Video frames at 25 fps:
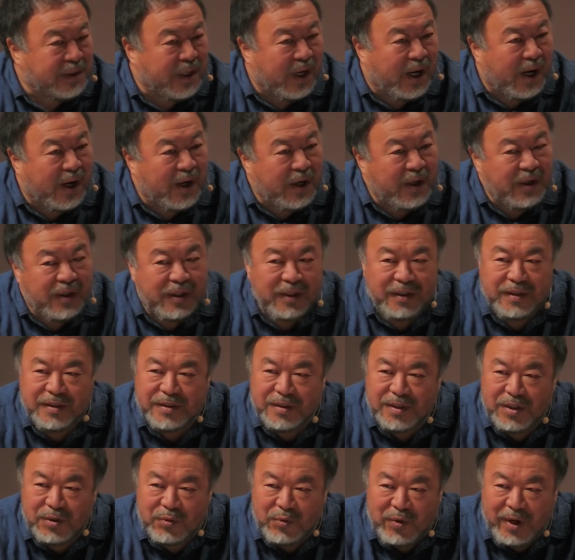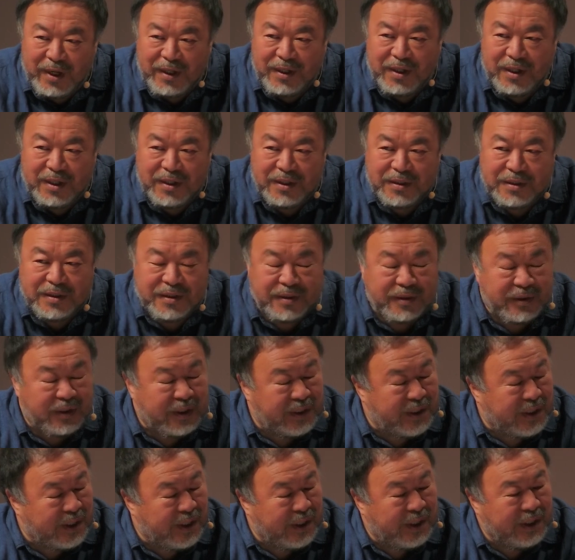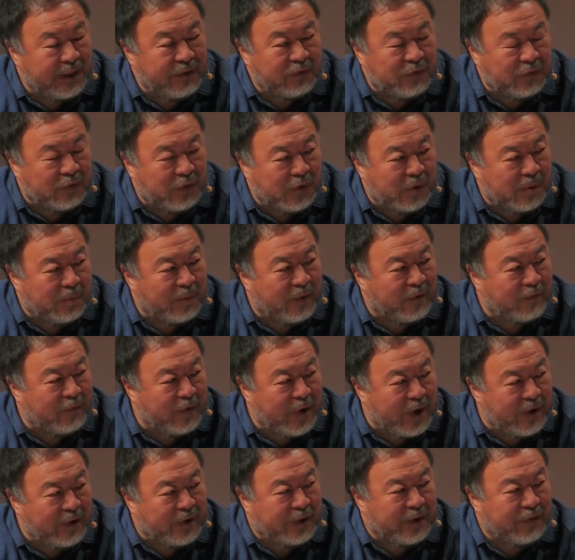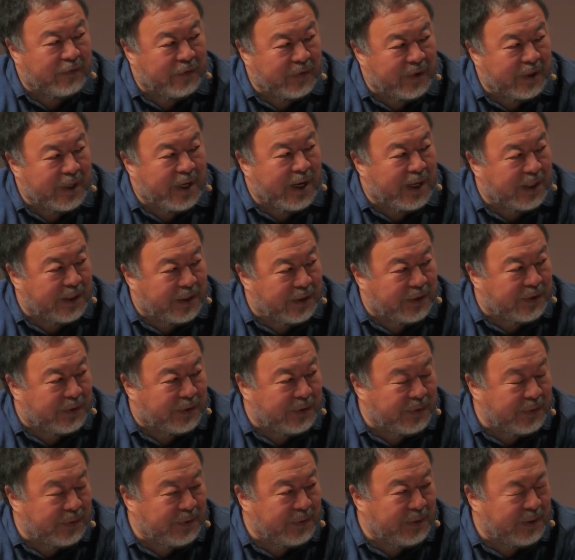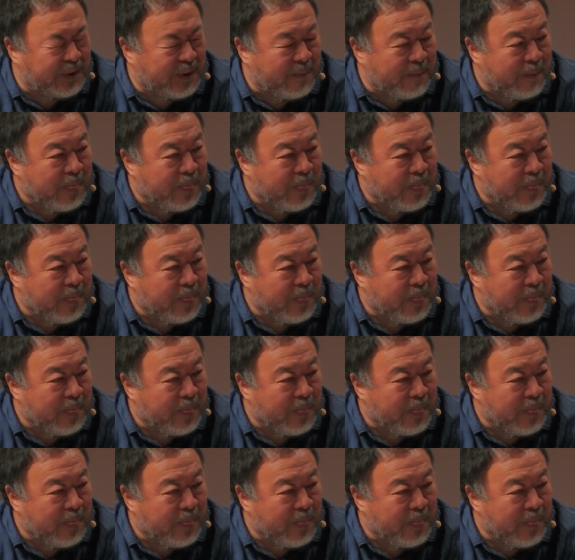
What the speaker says: The artists, the writers certainly form a very different attitude.